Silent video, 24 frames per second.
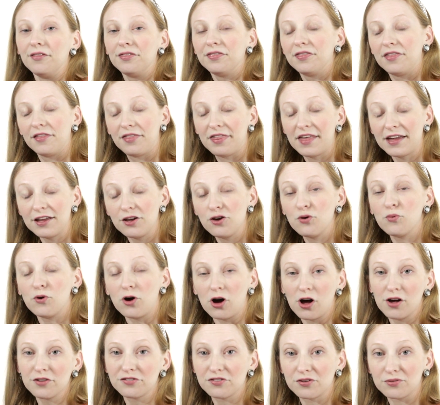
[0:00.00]
The thing you will
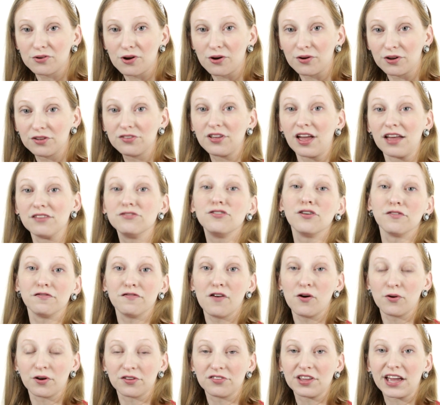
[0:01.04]
also notice as you're
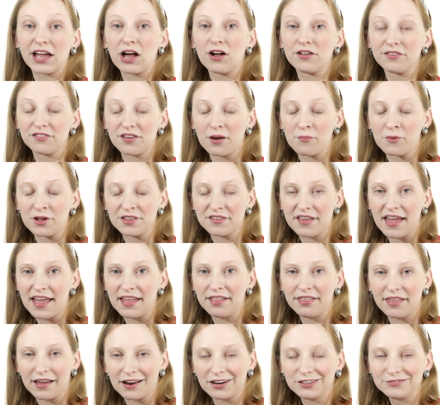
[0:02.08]
focusing on someone's head
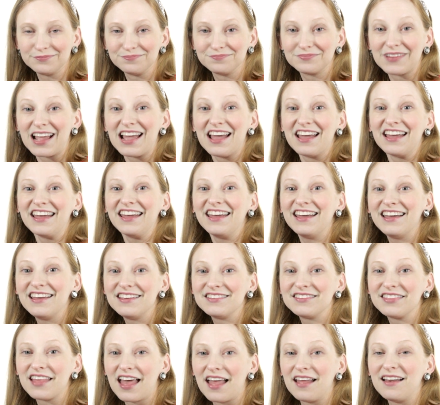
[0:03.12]
there is
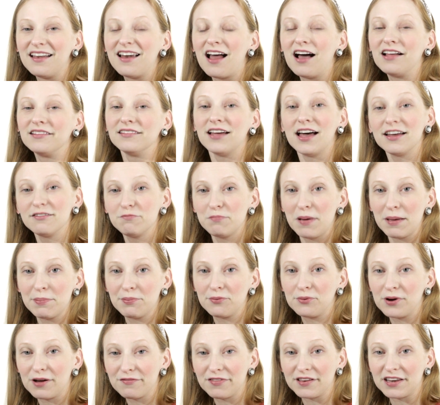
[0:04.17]
that a lot of people
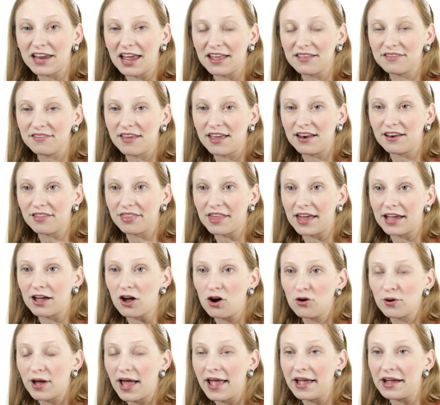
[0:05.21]
have the tendency to think,
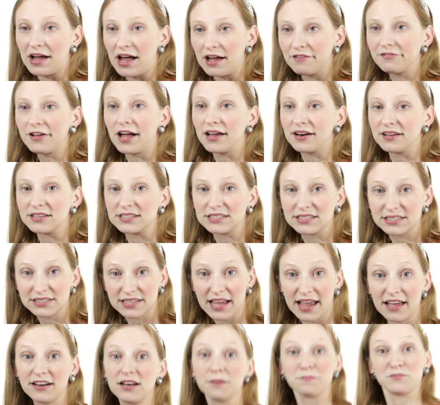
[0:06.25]
okay, I've got to
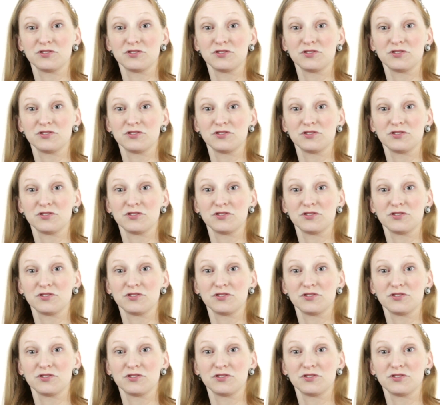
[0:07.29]
stand up